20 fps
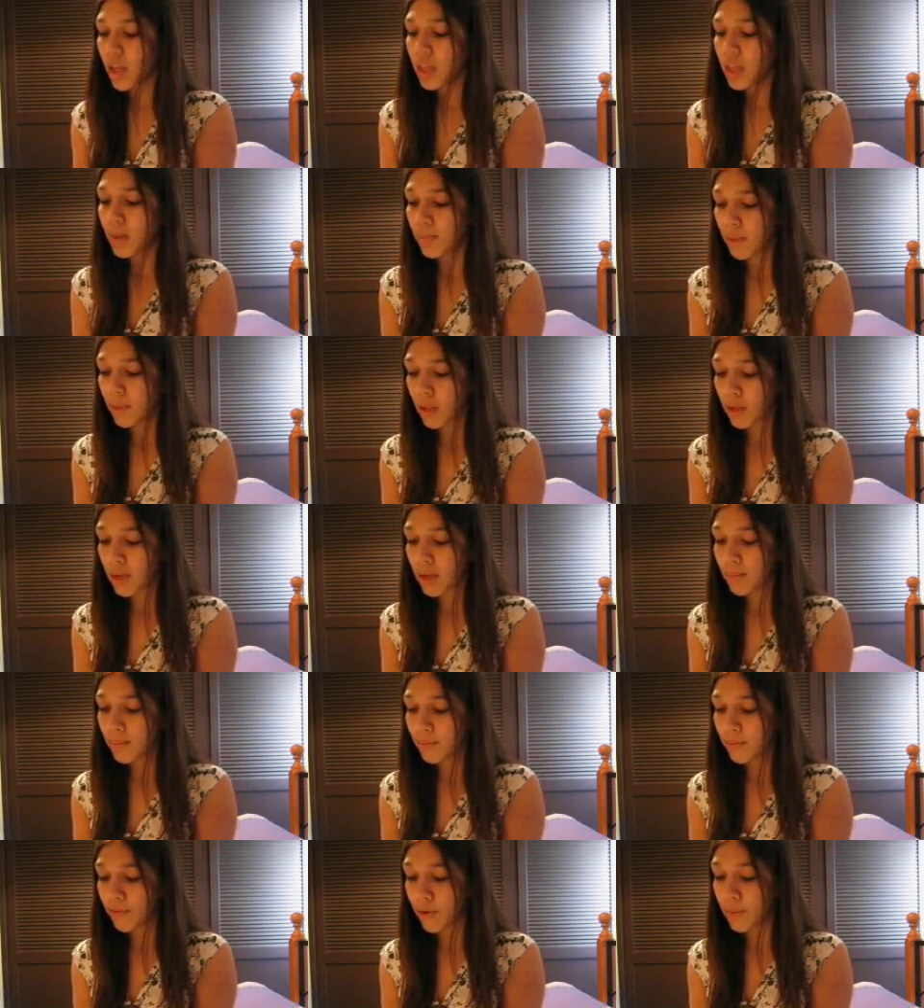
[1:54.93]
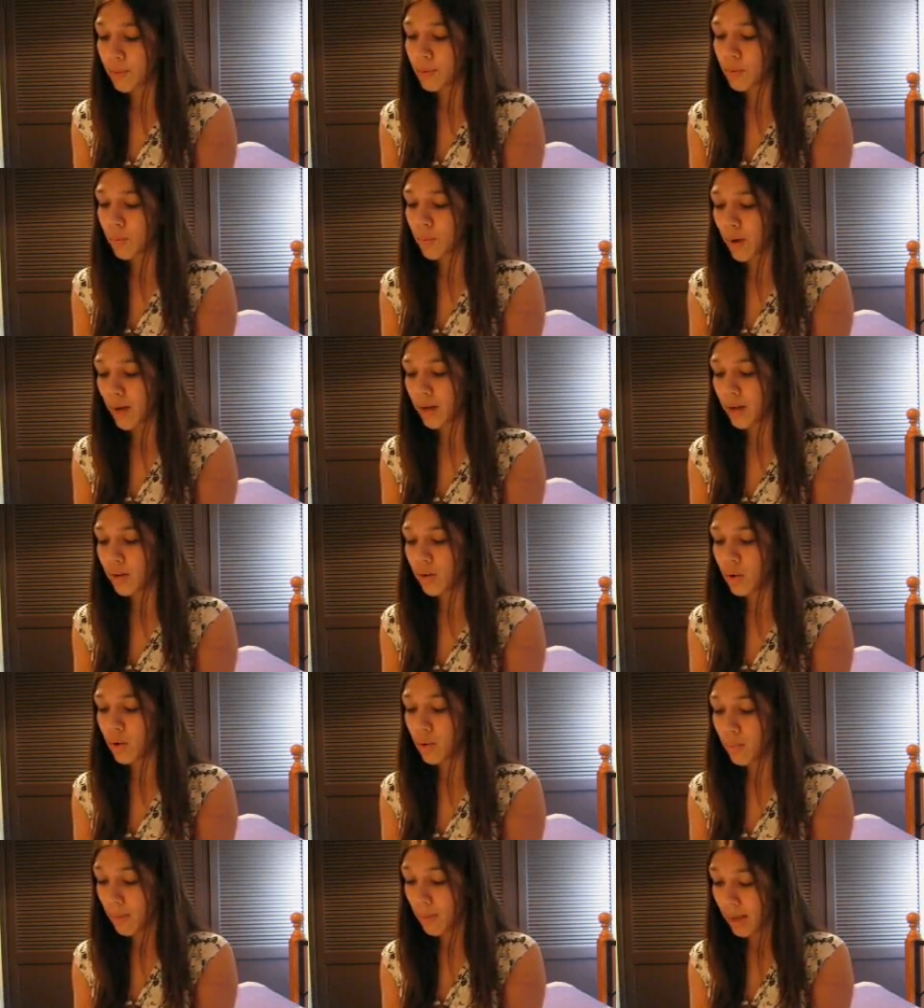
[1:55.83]
The blogger performs one
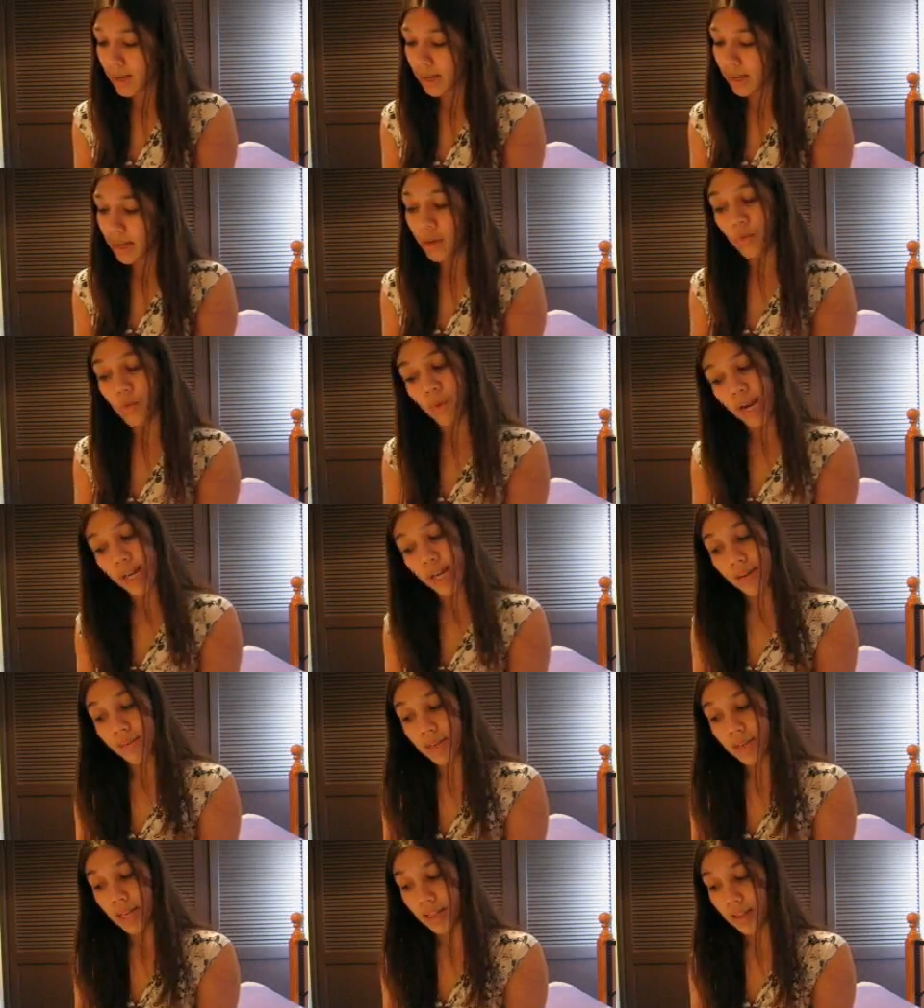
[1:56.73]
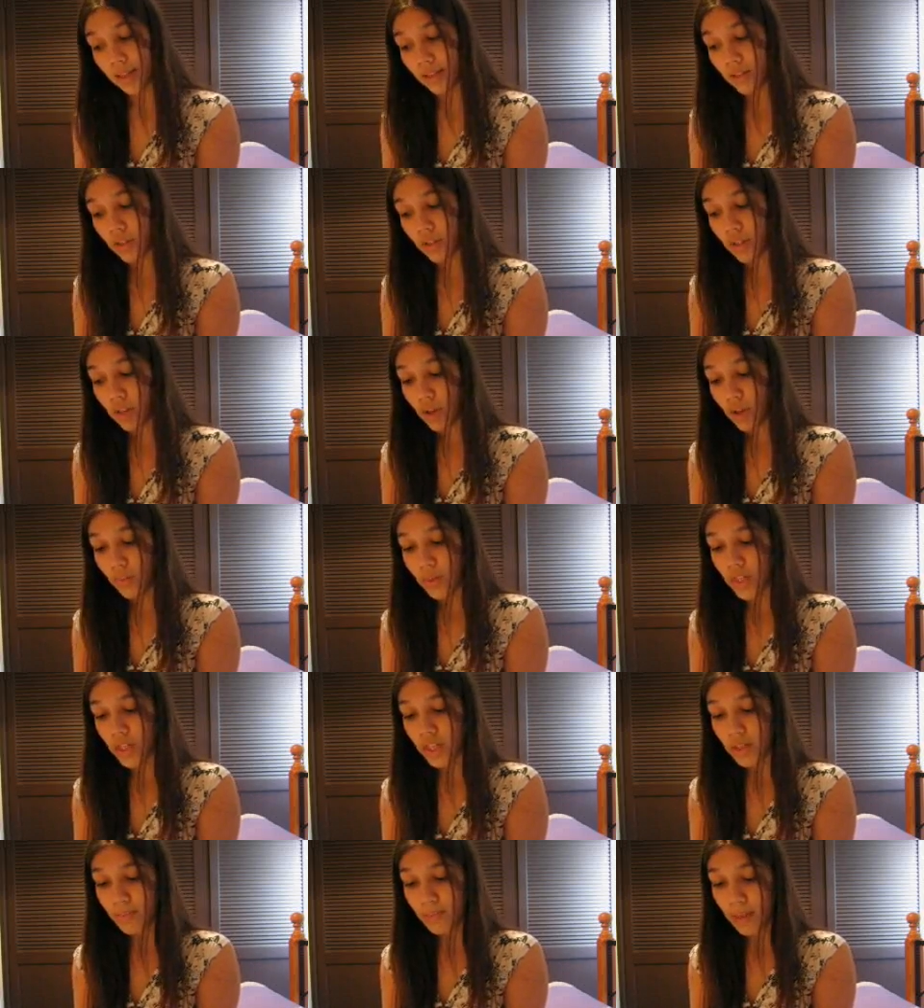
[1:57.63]
or many random talents,
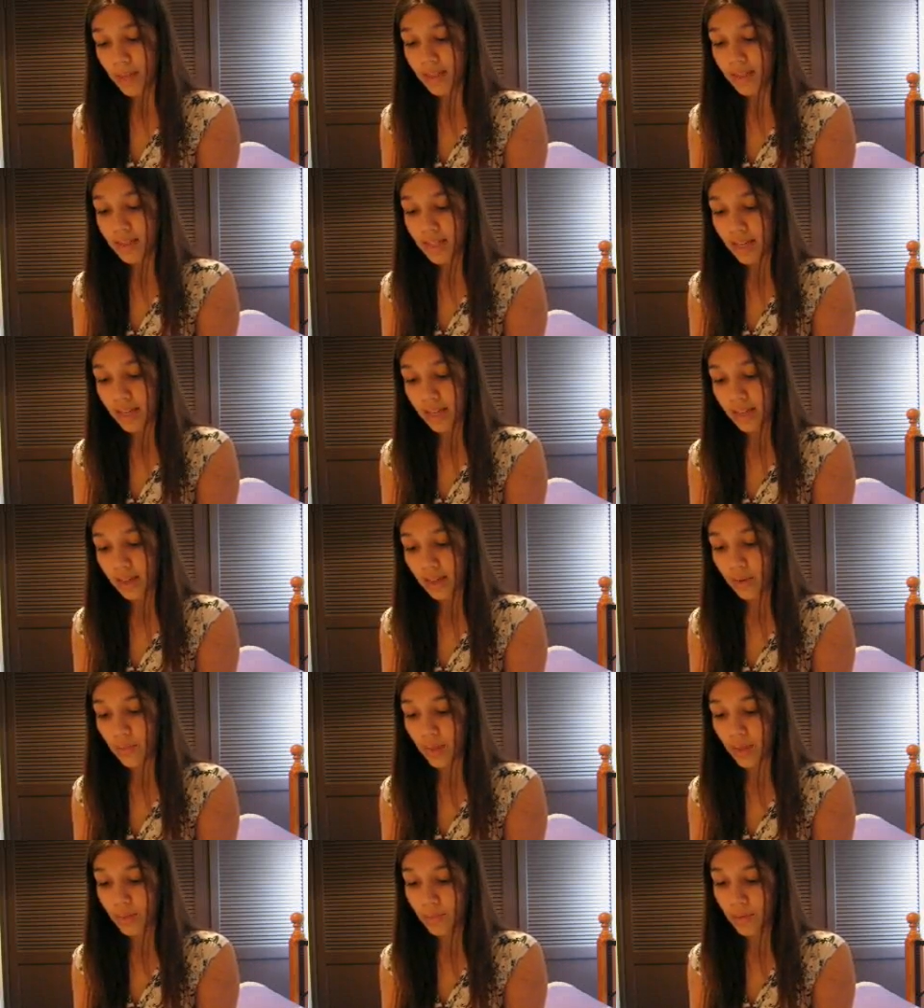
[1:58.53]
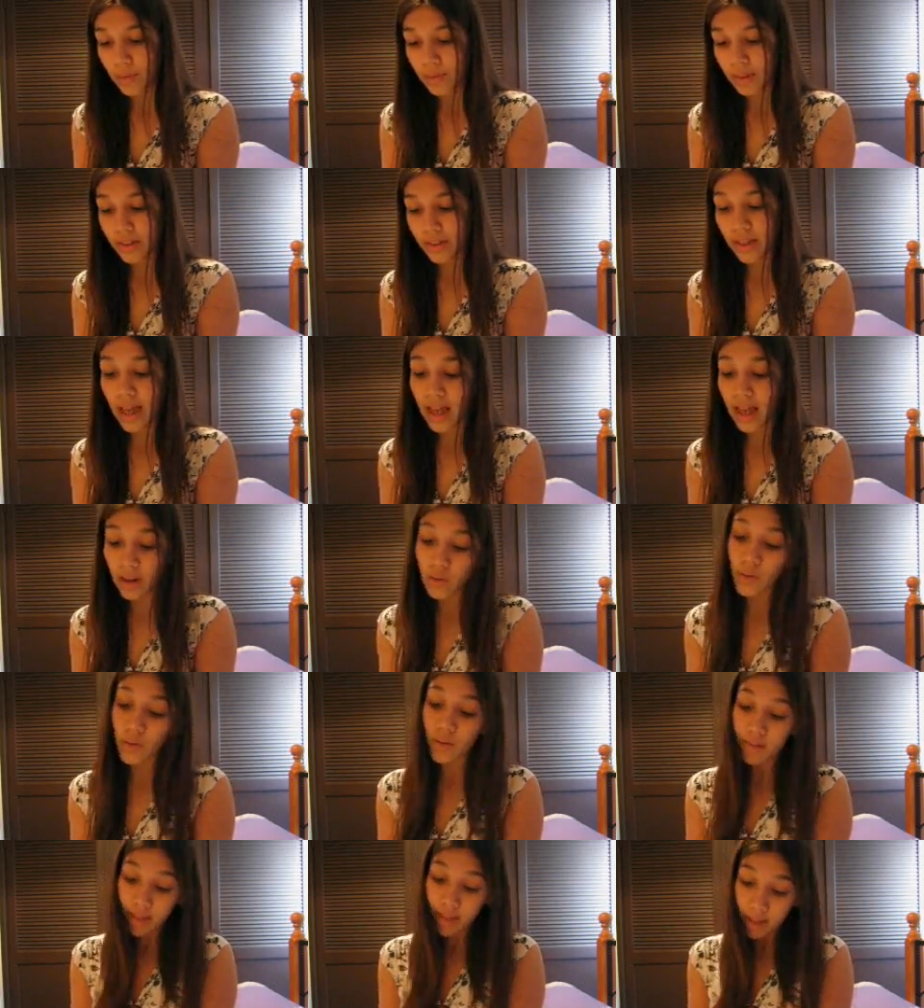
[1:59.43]
which are spliced together with music and
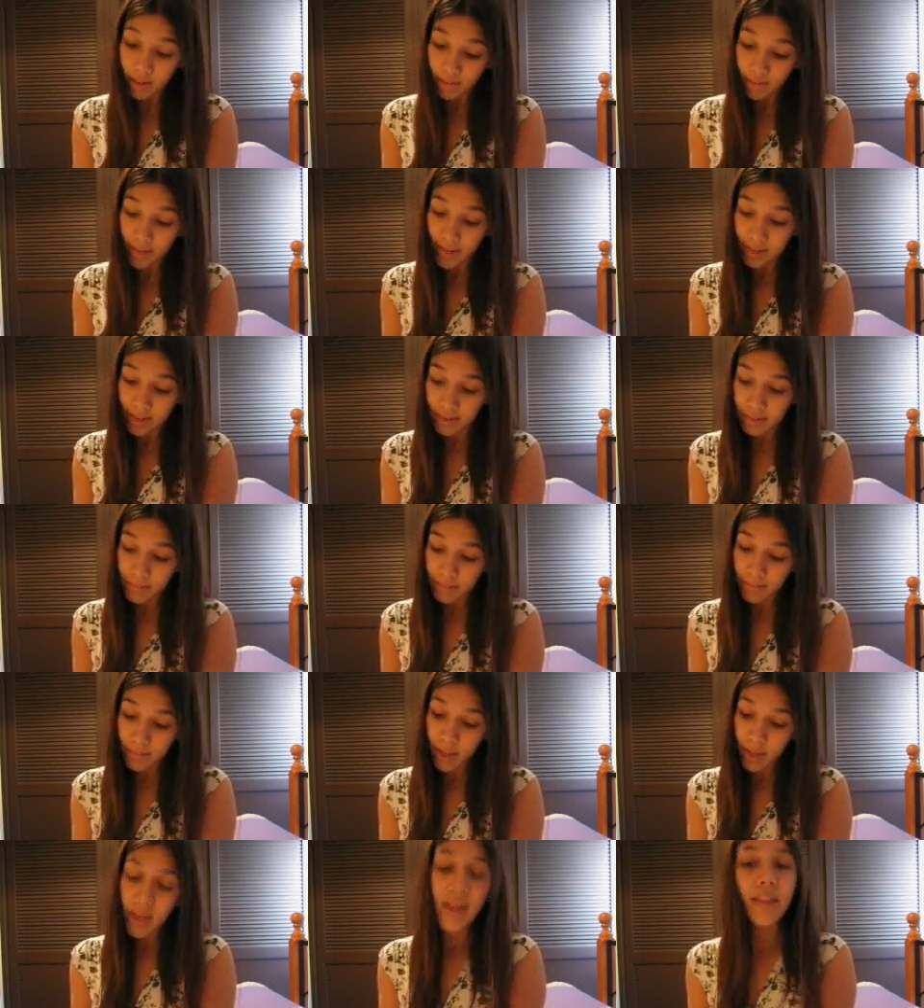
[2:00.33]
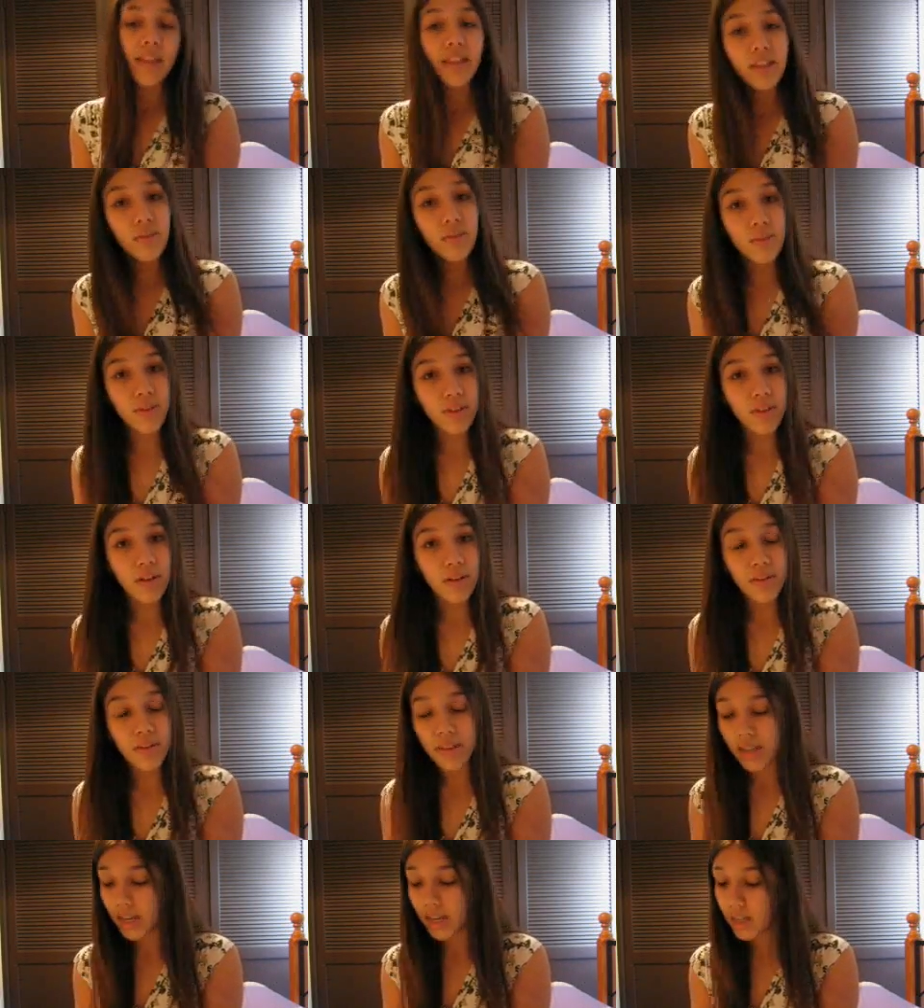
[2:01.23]
or sound effects. This
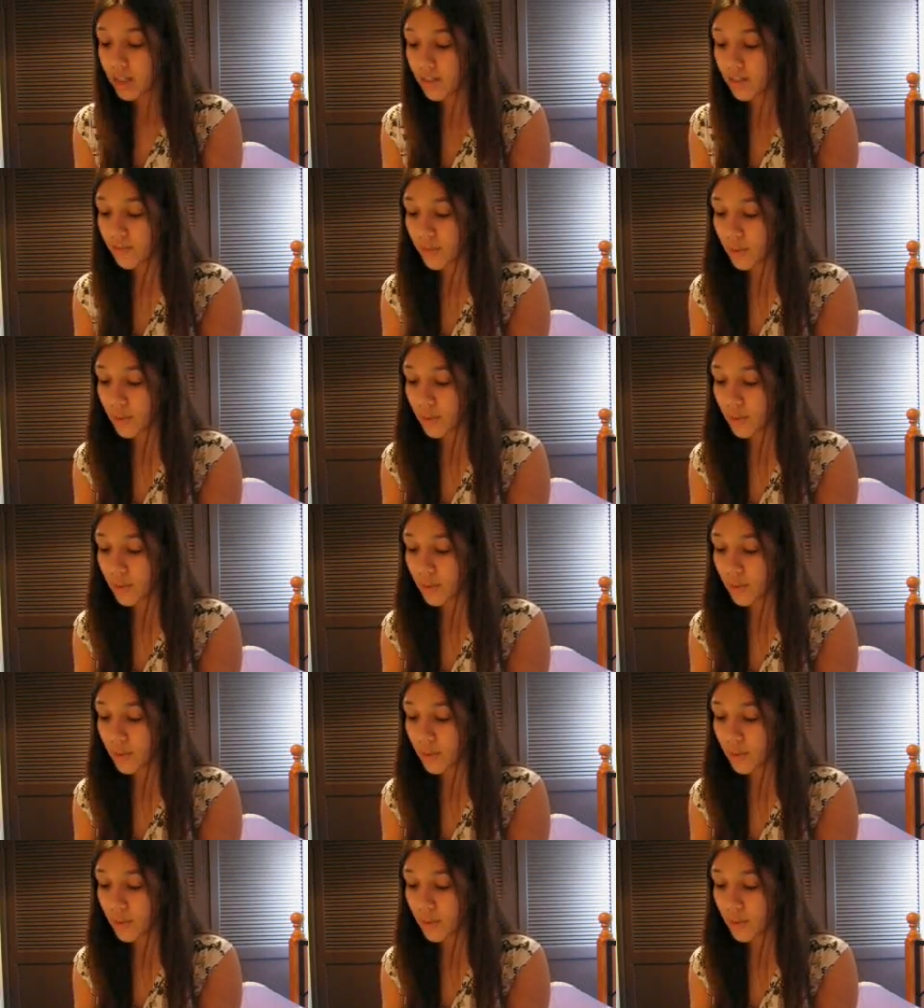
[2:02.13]
results in the